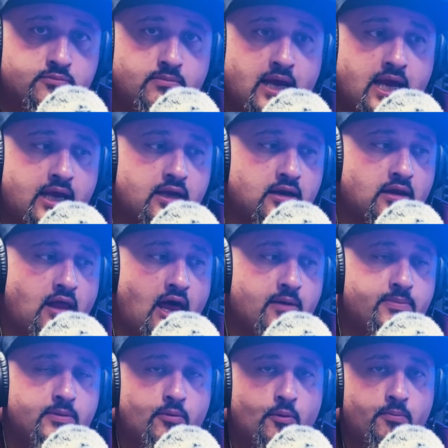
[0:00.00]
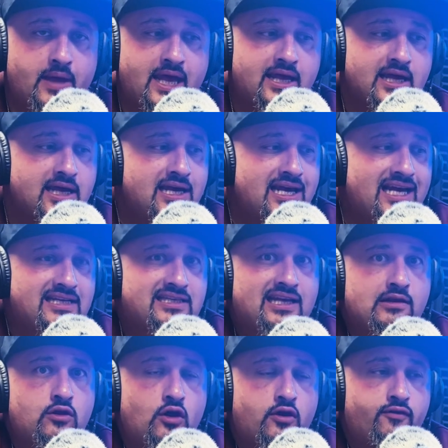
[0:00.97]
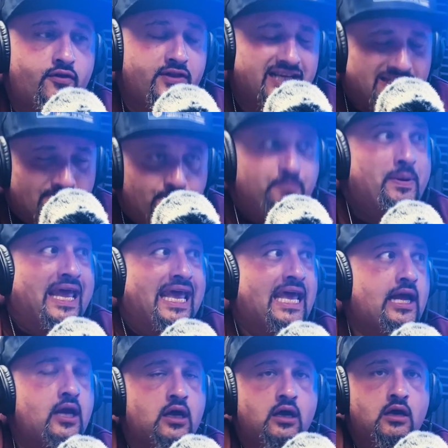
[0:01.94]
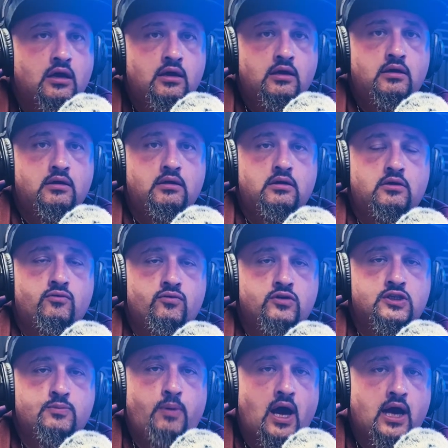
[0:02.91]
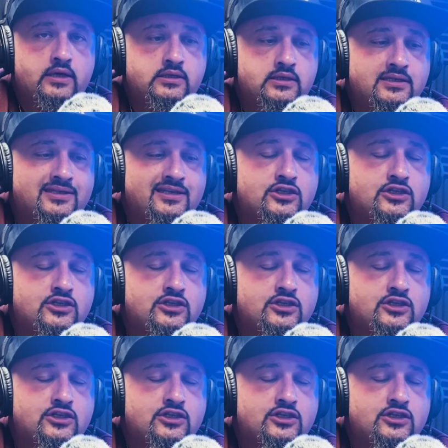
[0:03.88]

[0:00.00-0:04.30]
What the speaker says: make and a lot of people make is they look for these big responses.